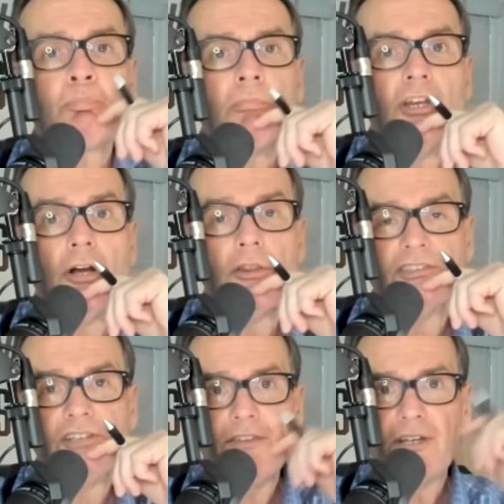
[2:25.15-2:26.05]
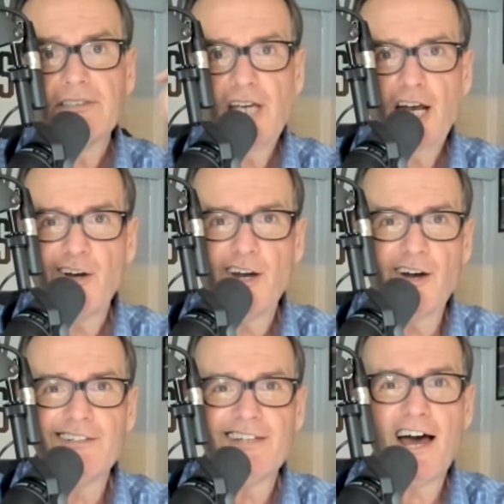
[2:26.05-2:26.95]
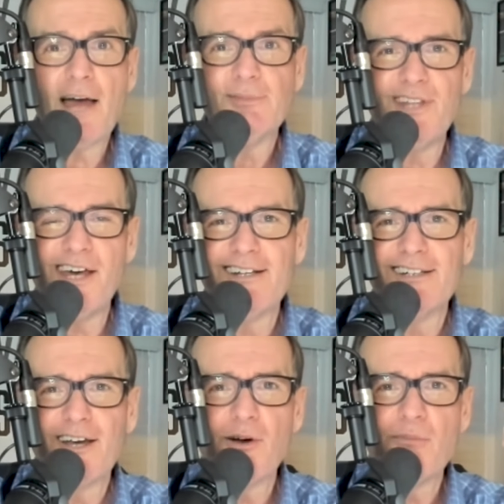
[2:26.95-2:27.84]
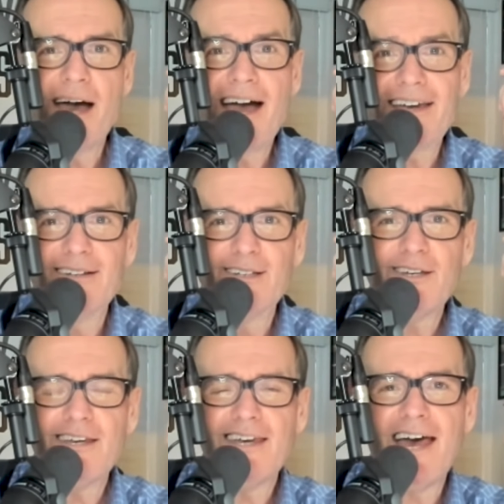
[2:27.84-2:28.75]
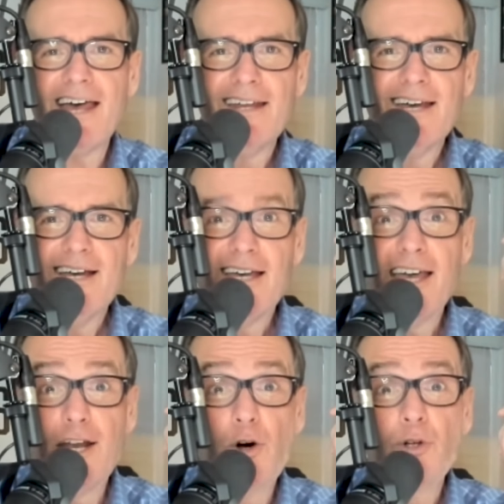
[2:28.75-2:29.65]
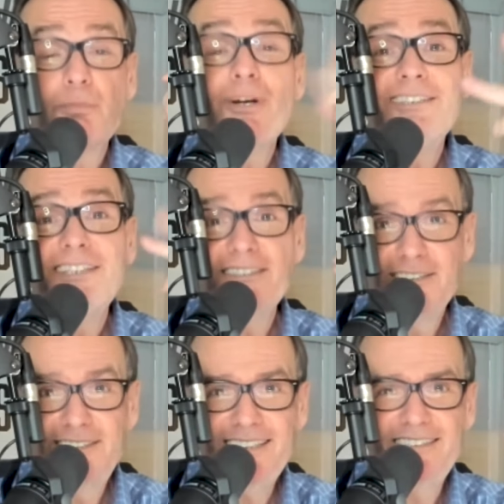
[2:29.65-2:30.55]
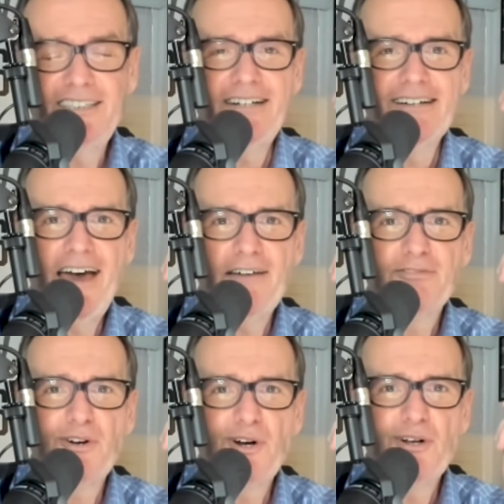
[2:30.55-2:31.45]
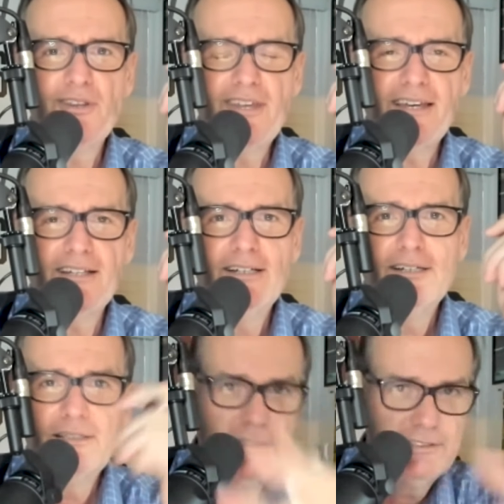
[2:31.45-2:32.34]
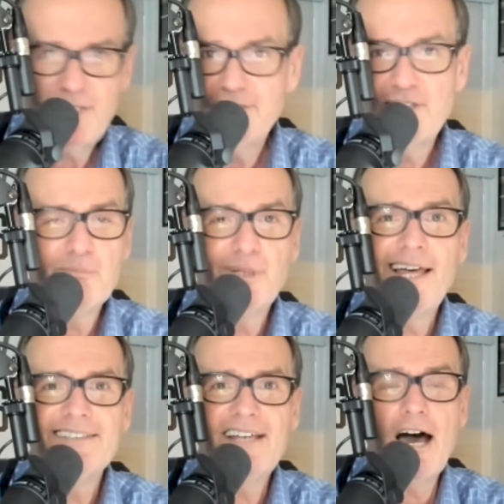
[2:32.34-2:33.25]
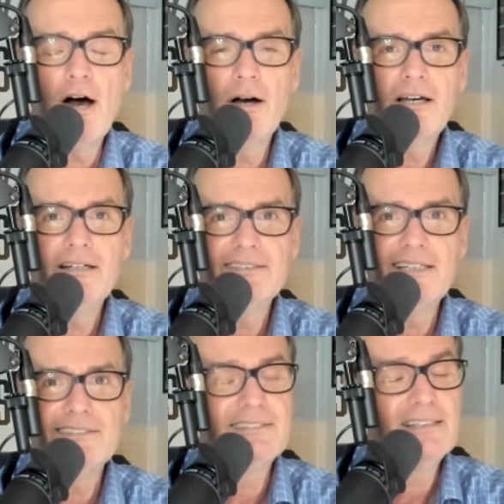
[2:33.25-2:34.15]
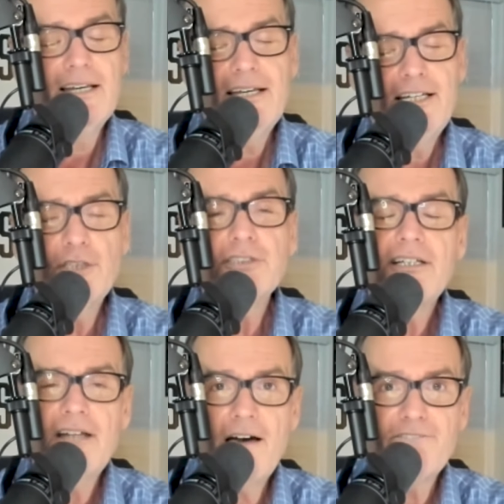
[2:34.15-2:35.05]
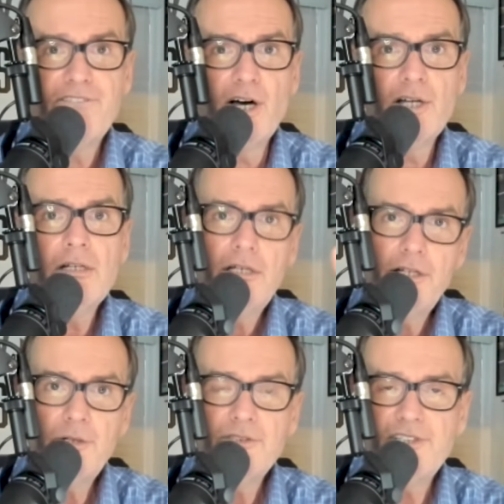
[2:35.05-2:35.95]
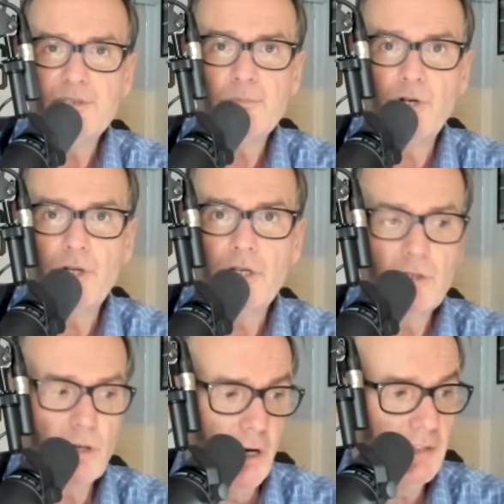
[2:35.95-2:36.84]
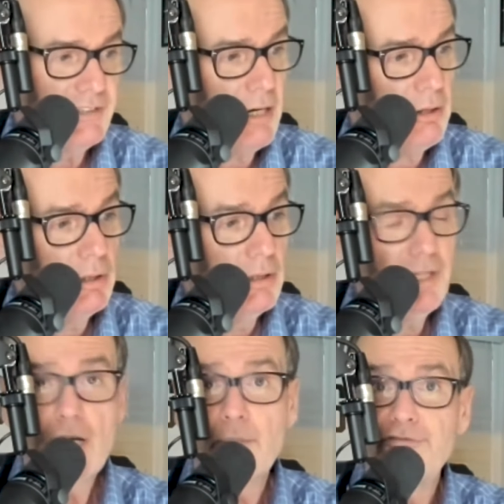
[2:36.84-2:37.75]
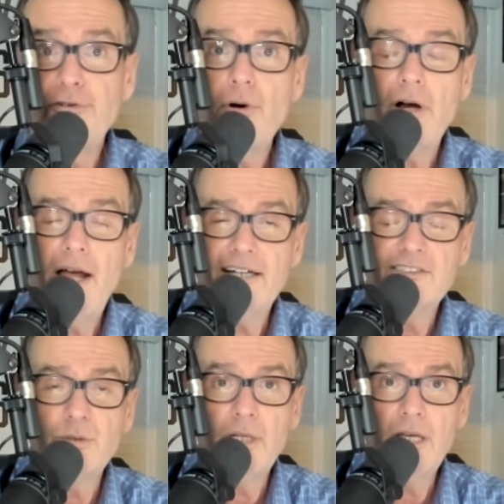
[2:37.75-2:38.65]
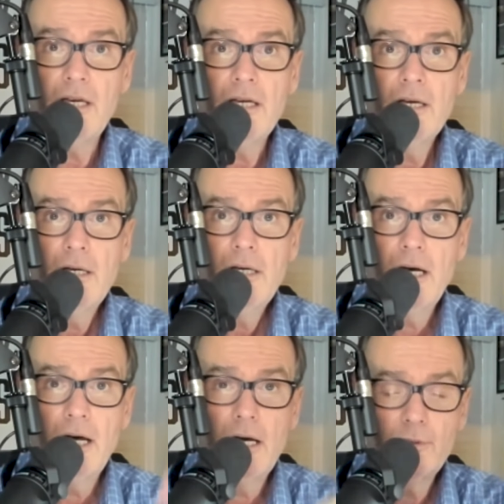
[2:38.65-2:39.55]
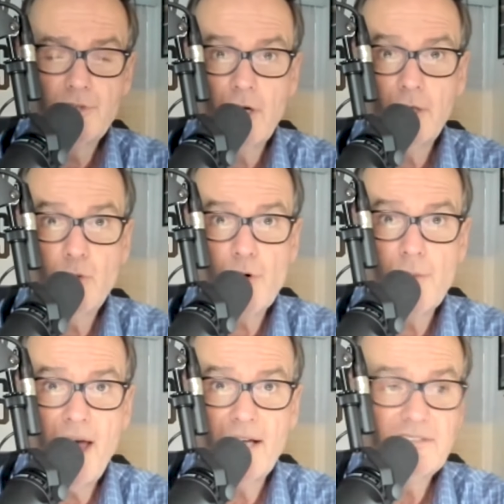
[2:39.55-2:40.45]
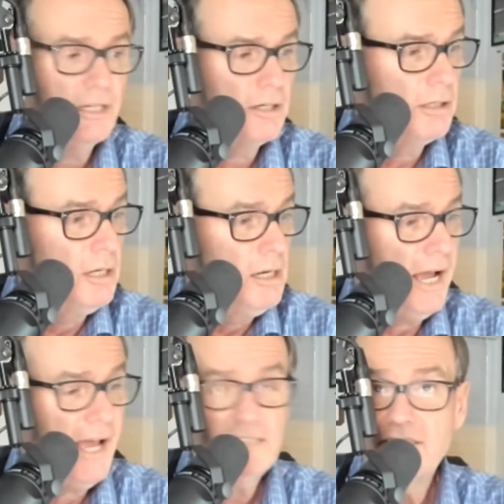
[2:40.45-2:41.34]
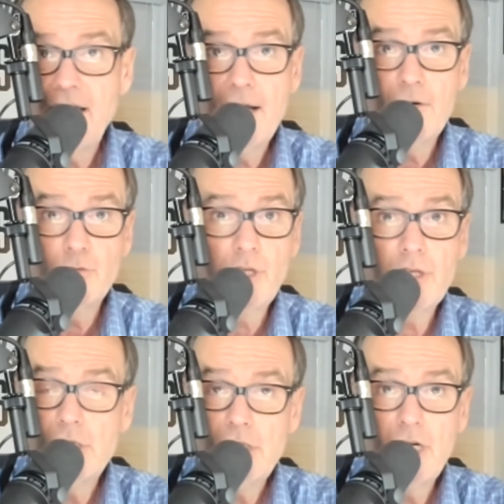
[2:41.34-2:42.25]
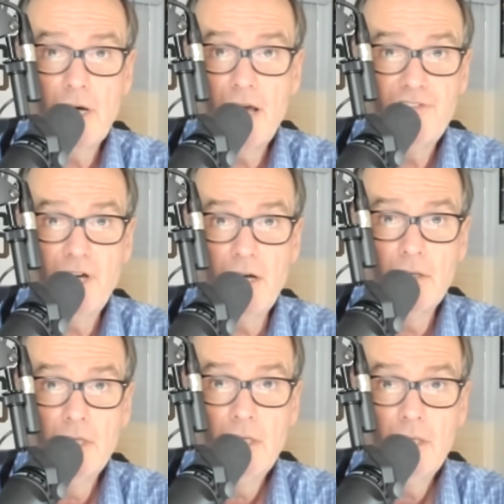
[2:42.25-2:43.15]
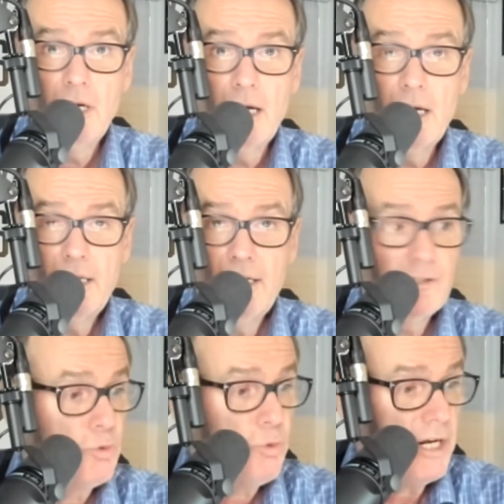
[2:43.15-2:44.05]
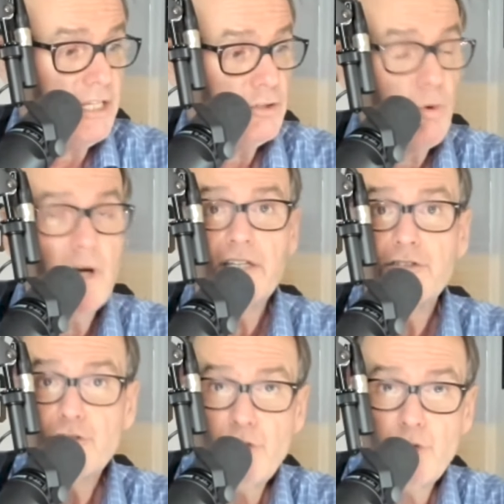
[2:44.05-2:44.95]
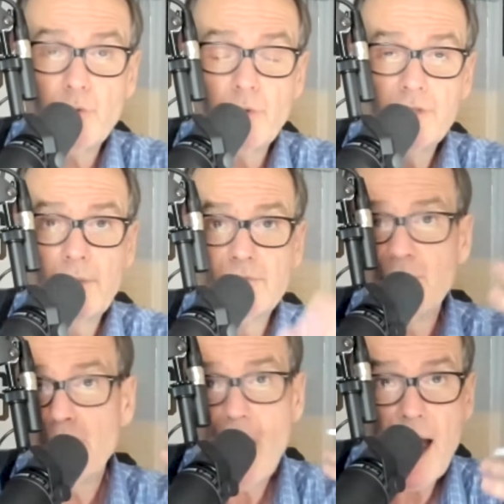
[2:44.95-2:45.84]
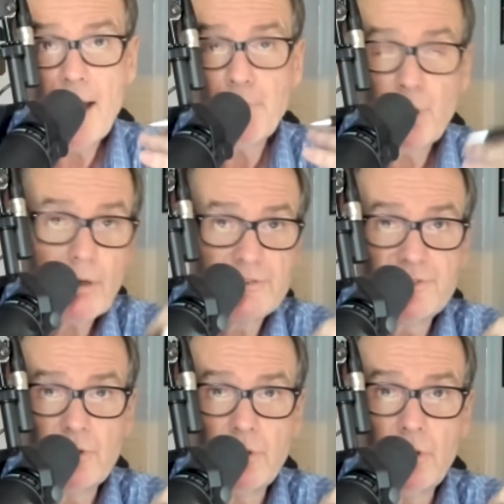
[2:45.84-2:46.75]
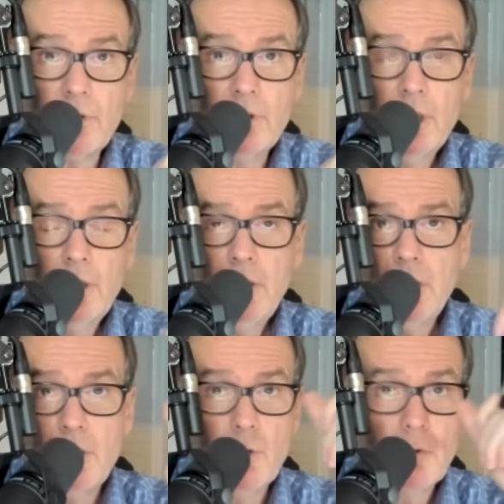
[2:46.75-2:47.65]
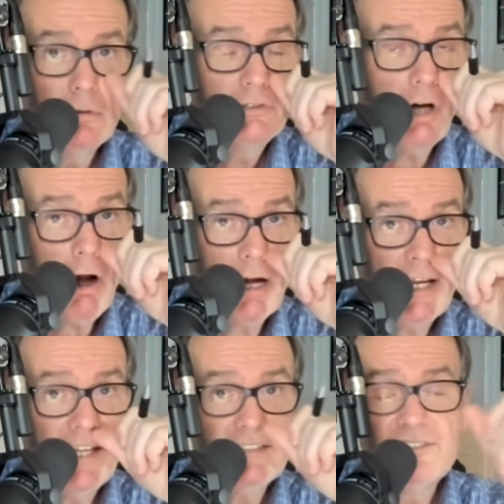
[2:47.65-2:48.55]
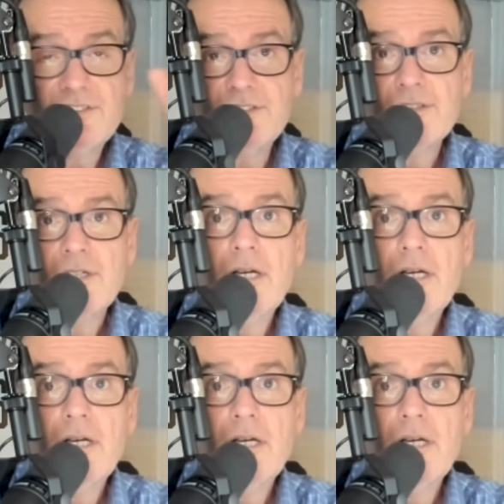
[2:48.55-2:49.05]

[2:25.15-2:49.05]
you know, there's nothing scarier at times than going back and looking at an old preseason cheat sheet after the season plays out, because it's usually not fun. You do see some really good calls. Now, the year before, actually, we're talking quarterbacks here, I actually had a really good year, I felt, in 2022 in terms of my personal, you know, targets,